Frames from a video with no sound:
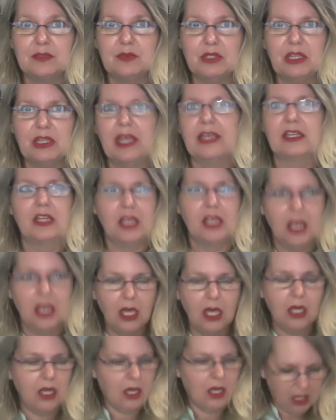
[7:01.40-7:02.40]
be like,
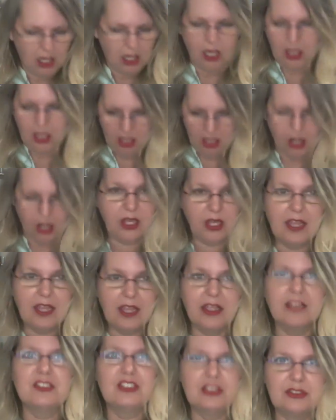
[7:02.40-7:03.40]
okay,
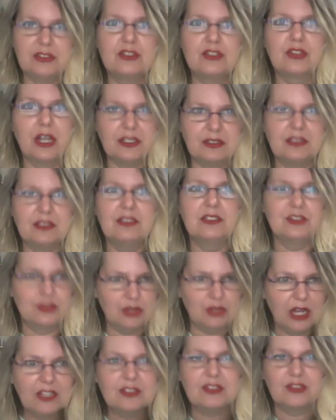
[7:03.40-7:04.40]
let's just trust,
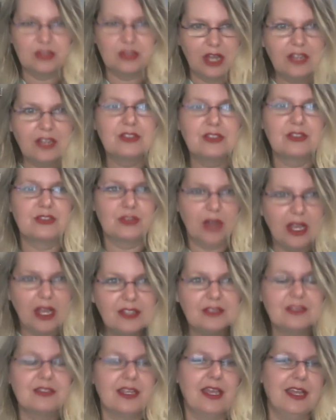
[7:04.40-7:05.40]
trust, trust,
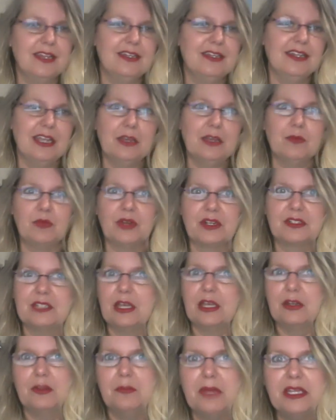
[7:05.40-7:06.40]
trust. And it worked
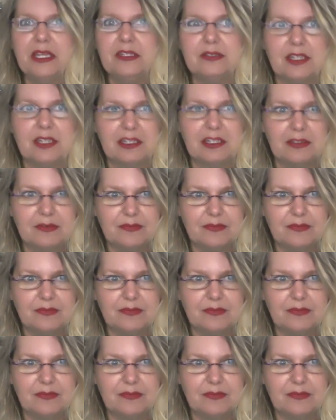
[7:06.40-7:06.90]
out amazing.